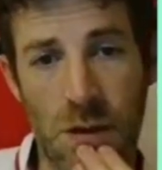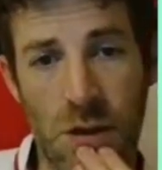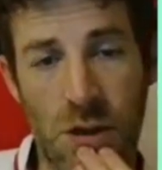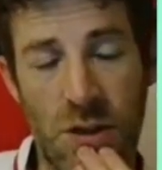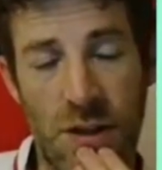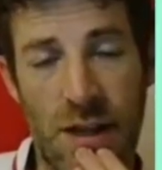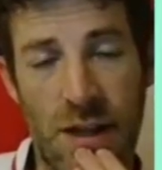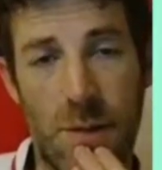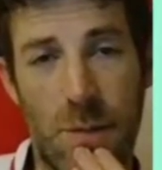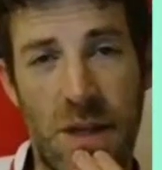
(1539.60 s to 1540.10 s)

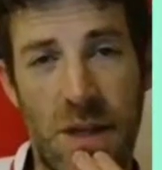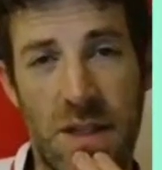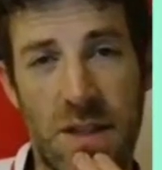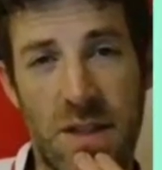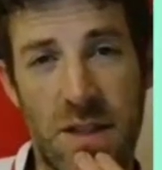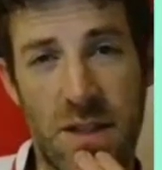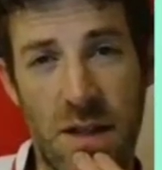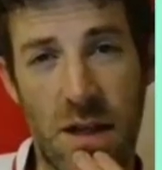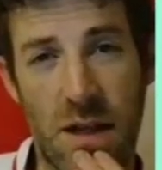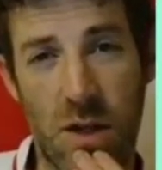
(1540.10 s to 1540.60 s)
you're then a bit
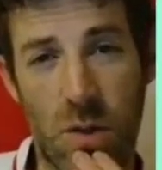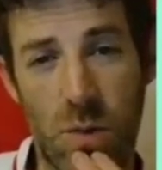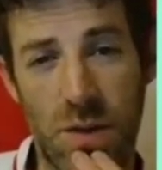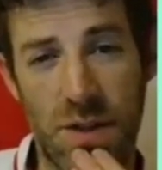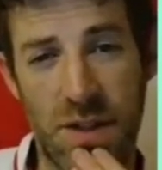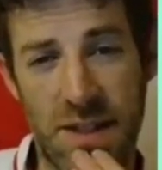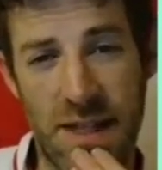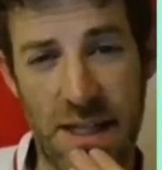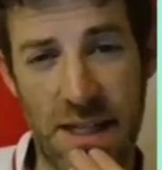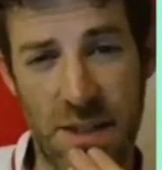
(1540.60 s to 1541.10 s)
stuck
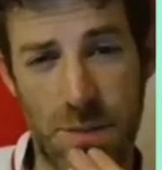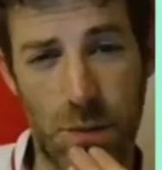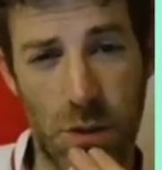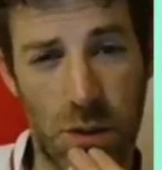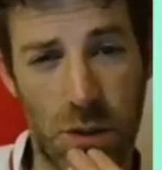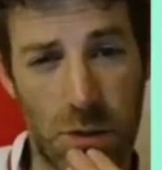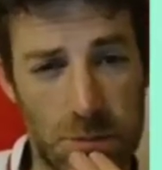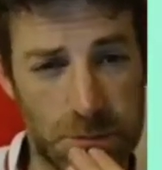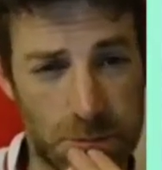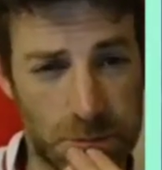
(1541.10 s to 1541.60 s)
with a dead
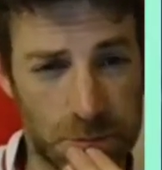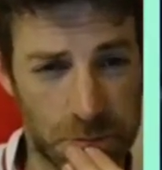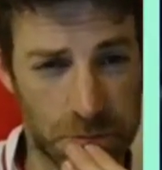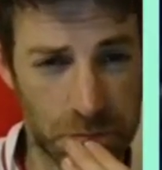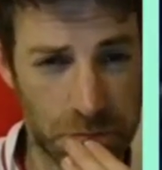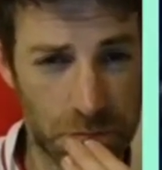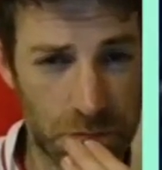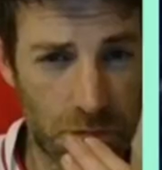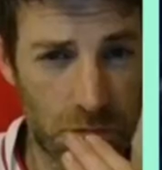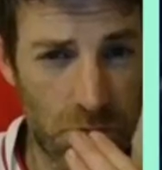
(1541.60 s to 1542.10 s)
spot.
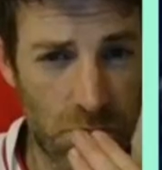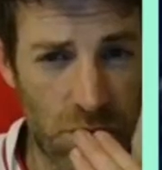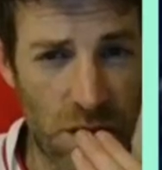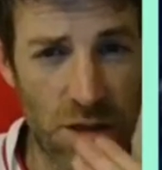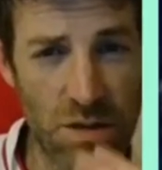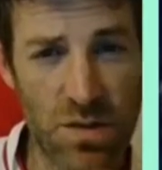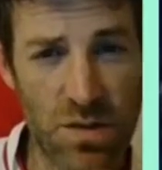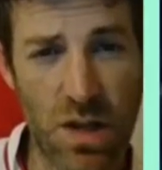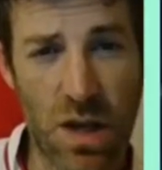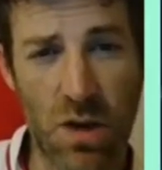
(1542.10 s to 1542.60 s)

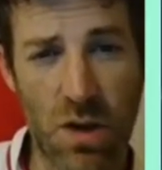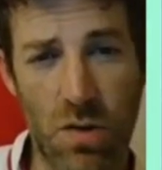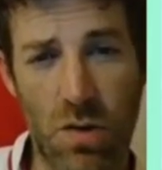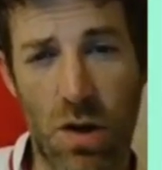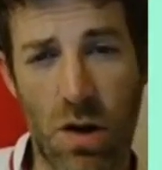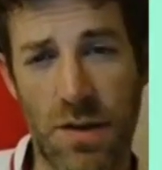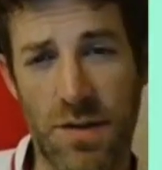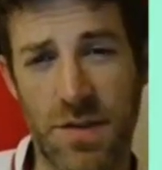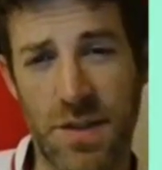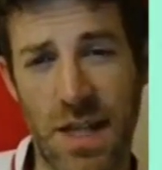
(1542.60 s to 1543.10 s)
So
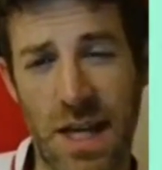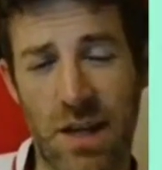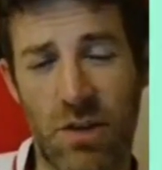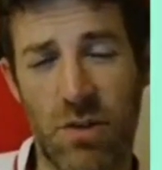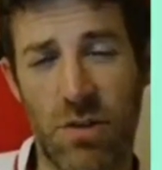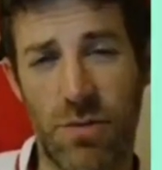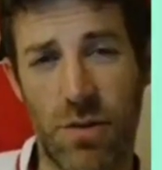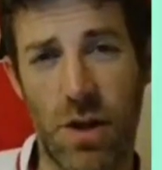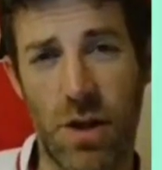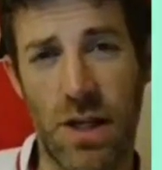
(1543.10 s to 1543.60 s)
I've
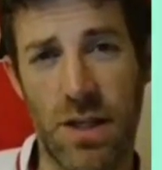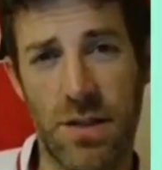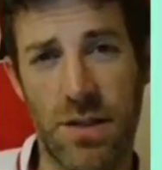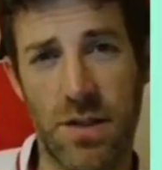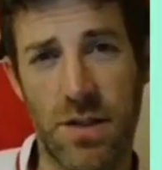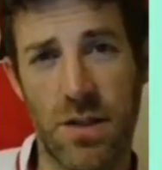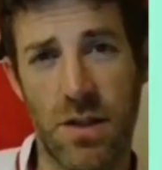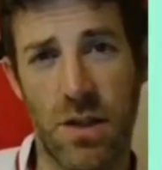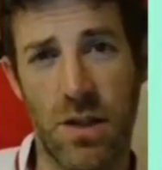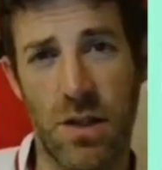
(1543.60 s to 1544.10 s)

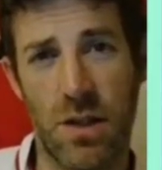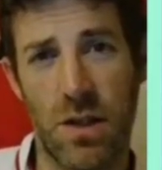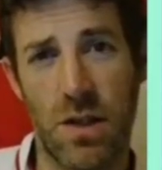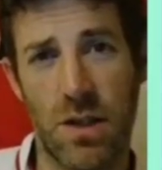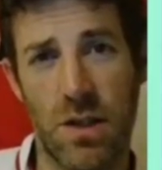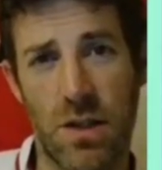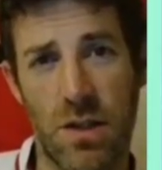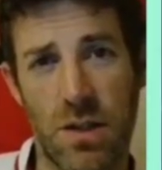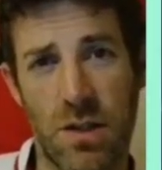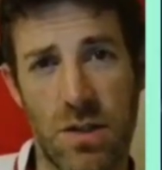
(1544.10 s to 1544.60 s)
sacrificed
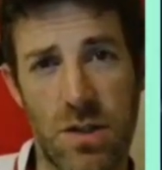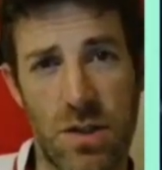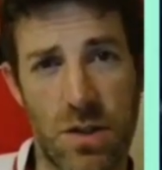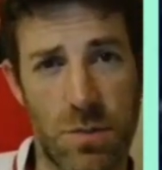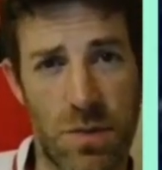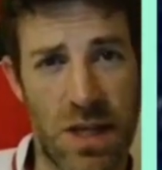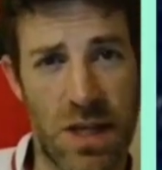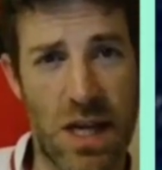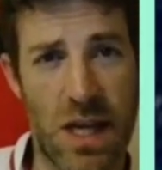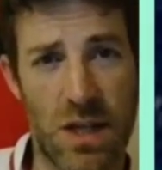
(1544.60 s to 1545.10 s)

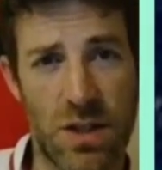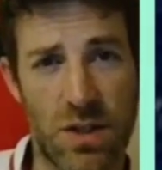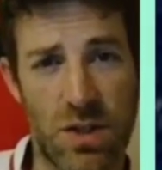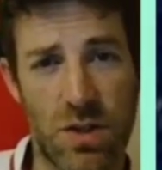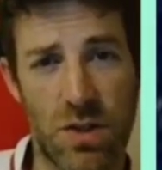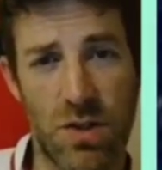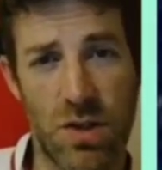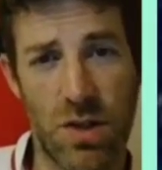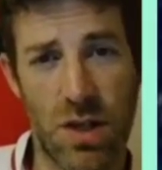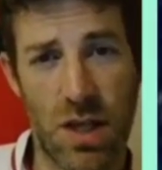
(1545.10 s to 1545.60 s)
some
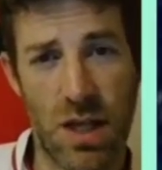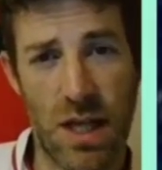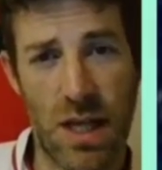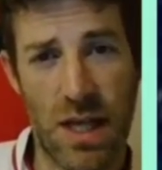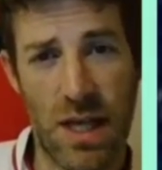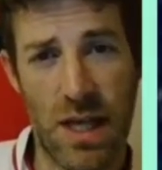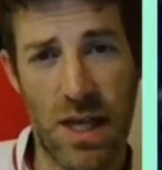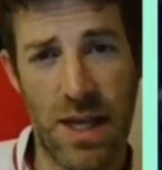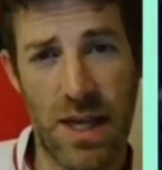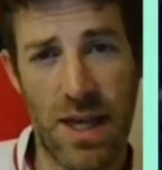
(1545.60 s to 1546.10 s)
cash
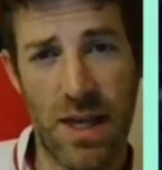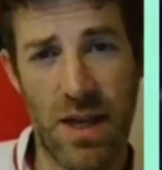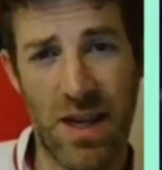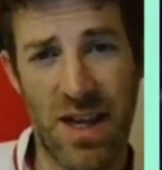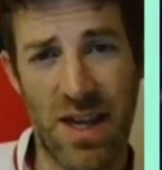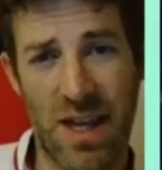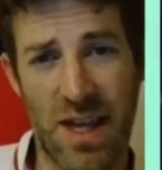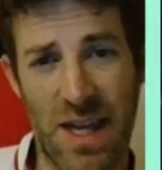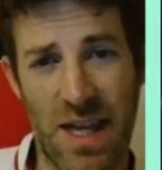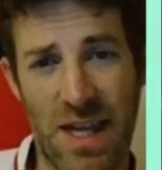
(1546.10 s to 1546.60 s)

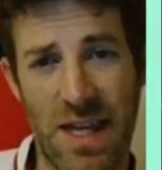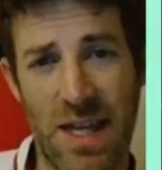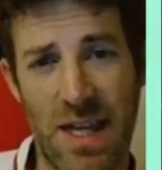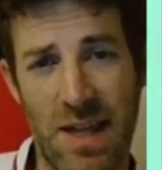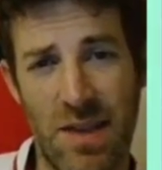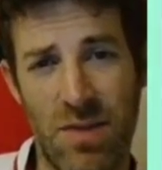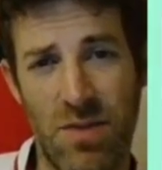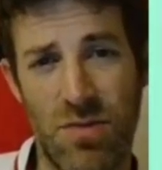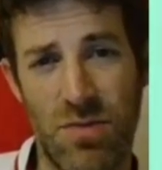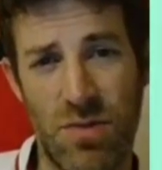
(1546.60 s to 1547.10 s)

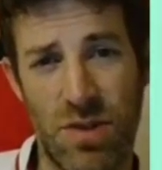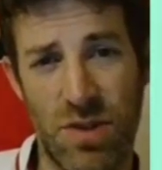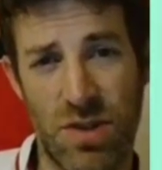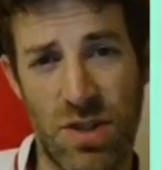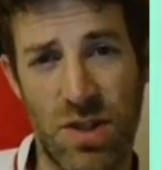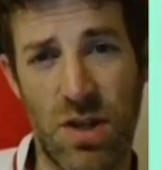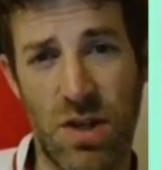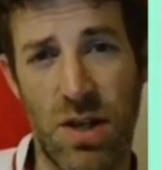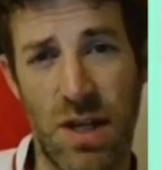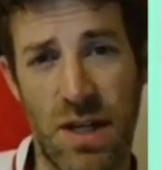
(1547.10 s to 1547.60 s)
in the
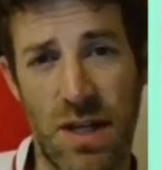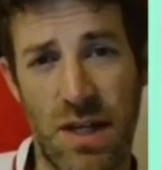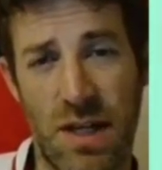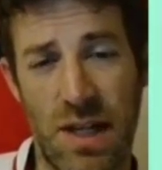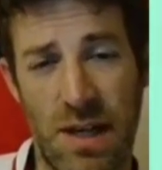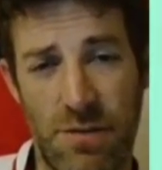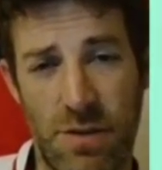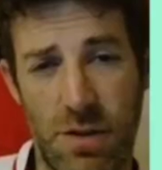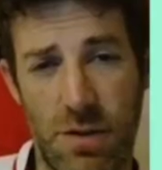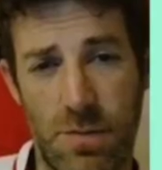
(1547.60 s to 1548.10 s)
starting
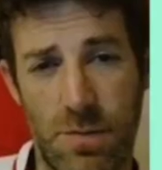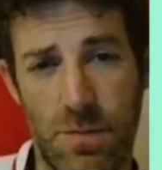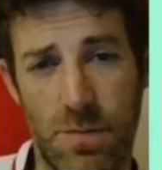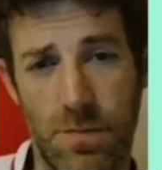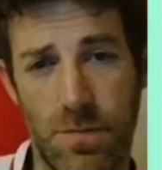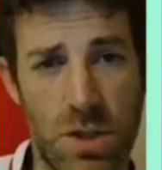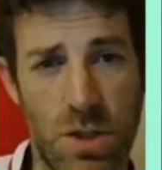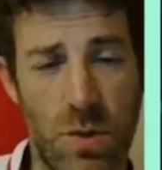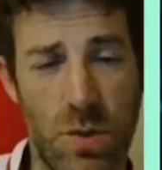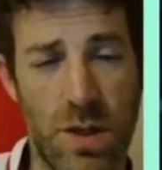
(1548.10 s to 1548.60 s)
11
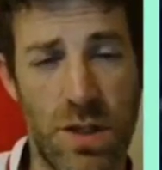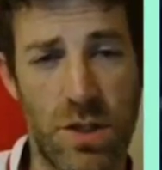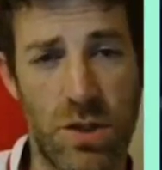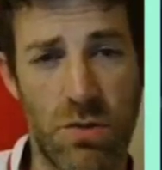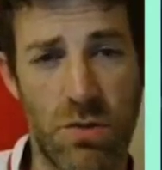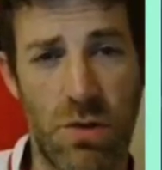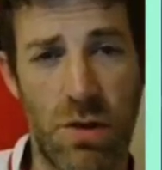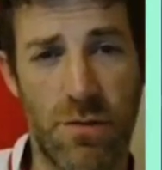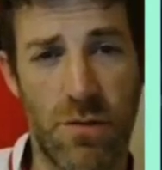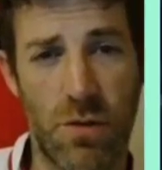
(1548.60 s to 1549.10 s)
to
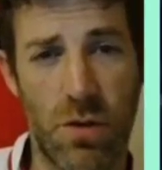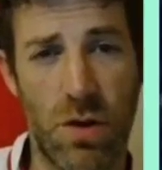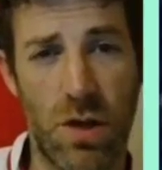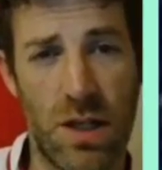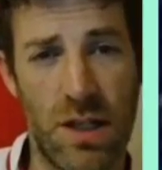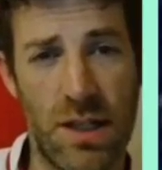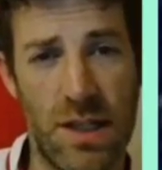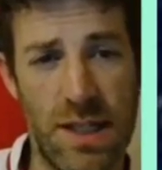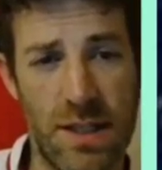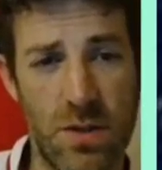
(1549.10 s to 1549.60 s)
ensure I've got a
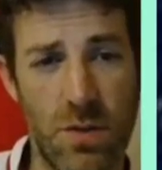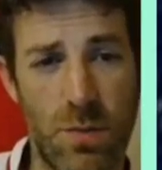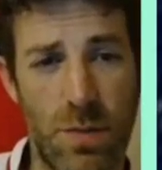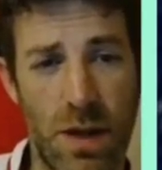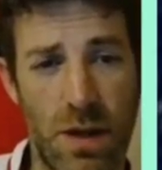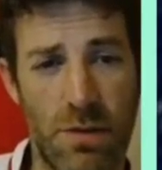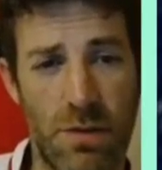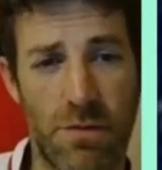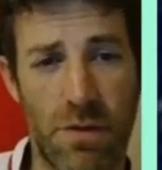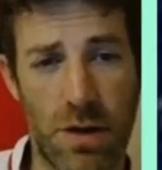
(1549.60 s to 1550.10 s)
little
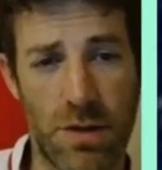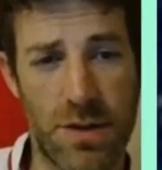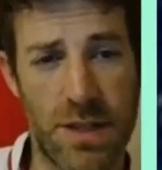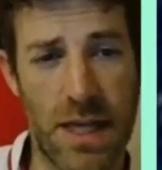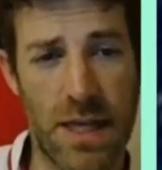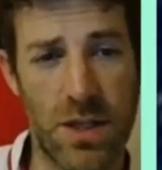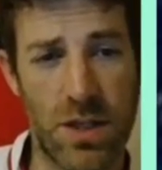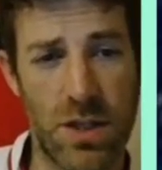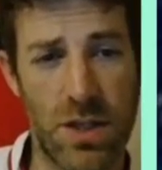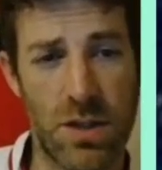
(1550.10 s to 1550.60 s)
bit of
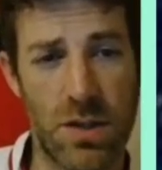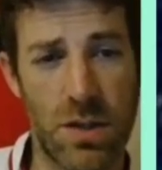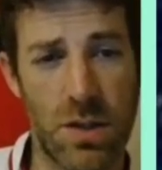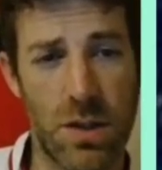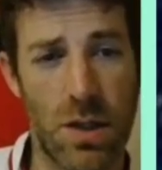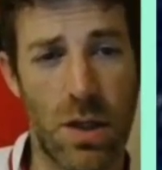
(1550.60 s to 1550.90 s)
rotation,